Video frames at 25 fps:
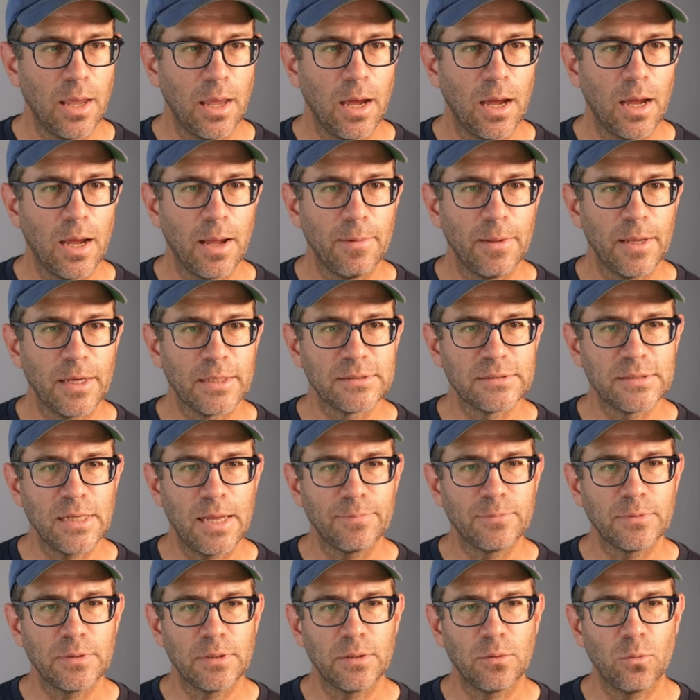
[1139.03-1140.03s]
uh,
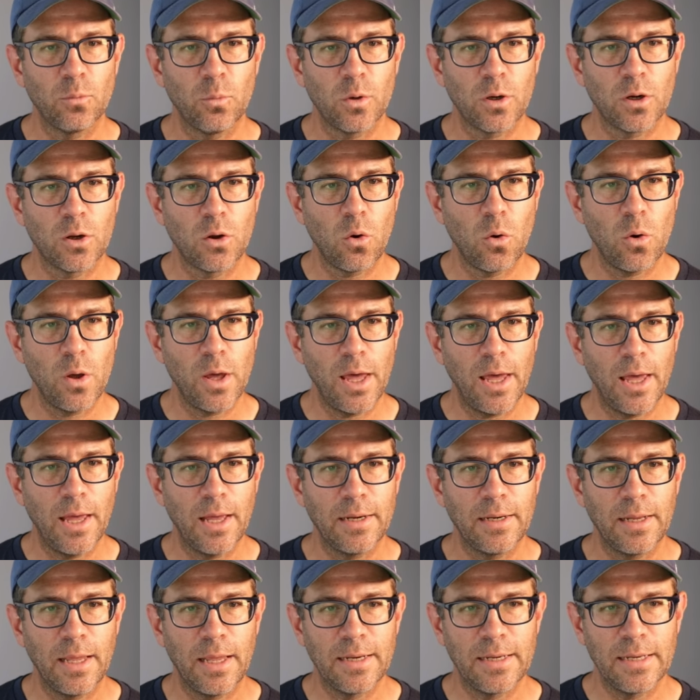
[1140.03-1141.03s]
except we'll go
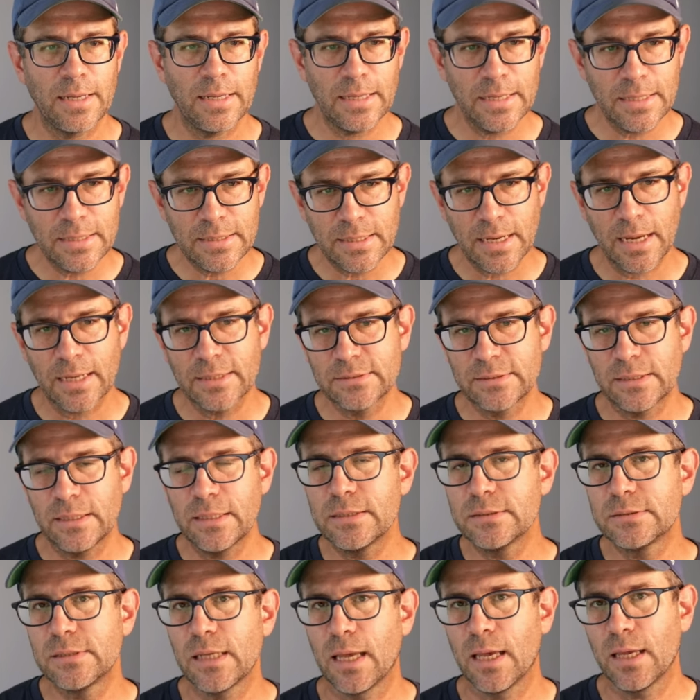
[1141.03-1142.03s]
ahead and index
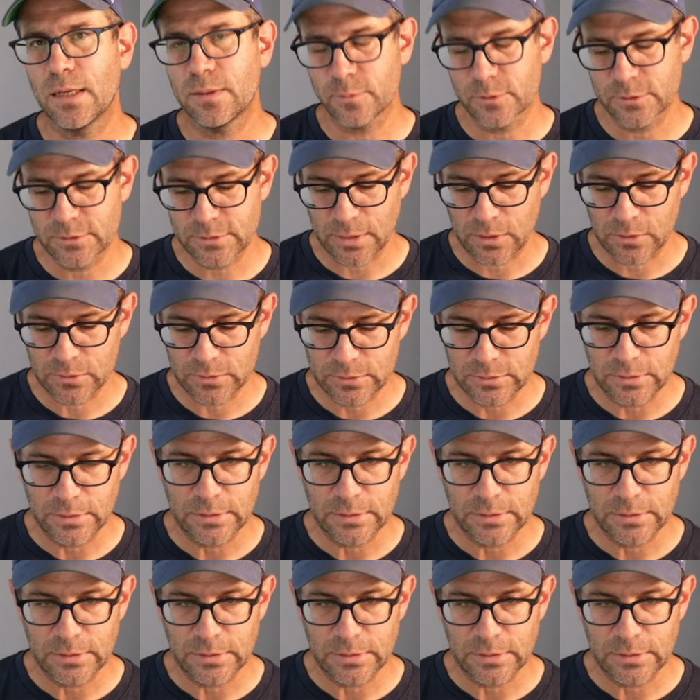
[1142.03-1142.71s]
into animal sounds